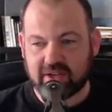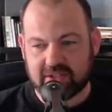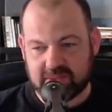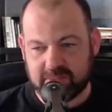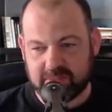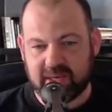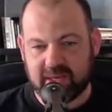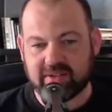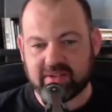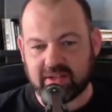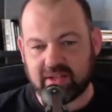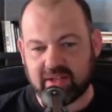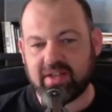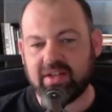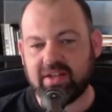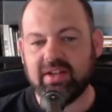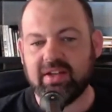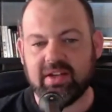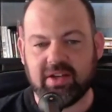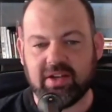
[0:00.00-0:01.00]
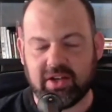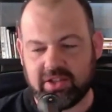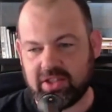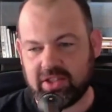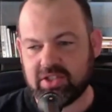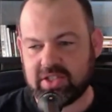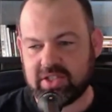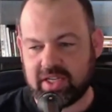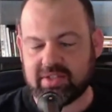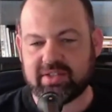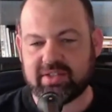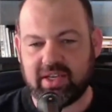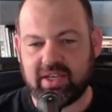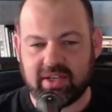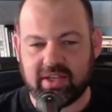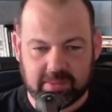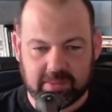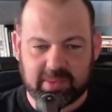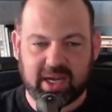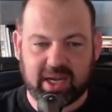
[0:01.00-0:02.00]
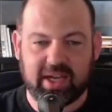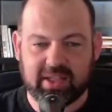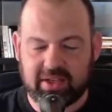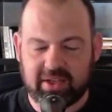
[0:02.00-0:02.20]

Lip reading: So don't go spend it on your jet ski